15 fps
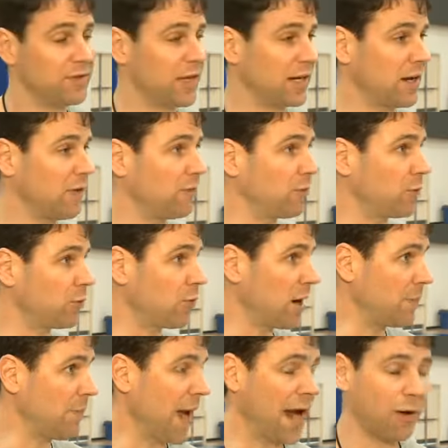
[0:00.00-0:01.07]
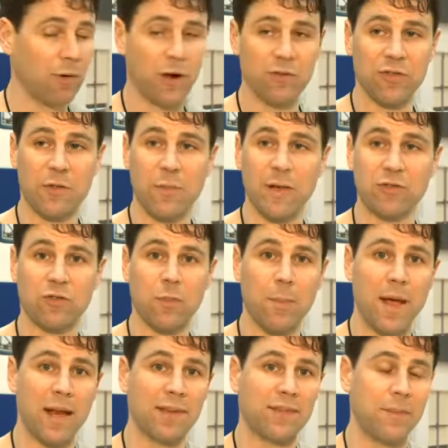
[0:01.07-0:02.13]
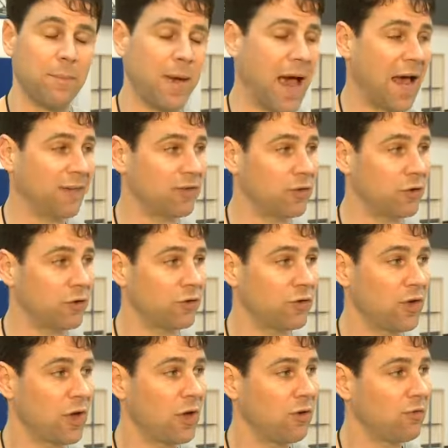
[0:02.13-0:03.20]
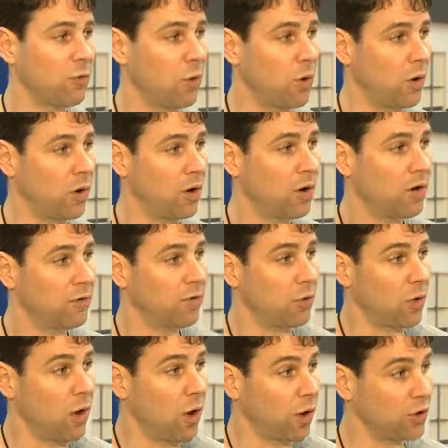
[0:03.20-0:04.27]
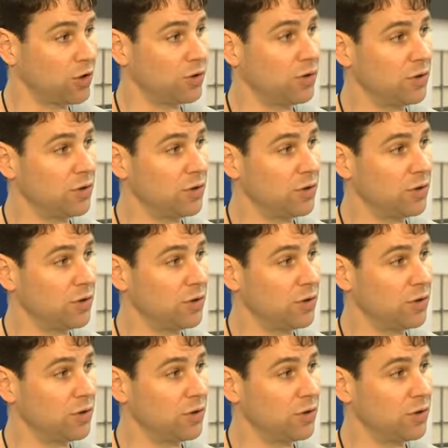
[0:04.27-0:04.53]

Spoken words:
They come from great backgrounds. They've been tremendous ambassadors for our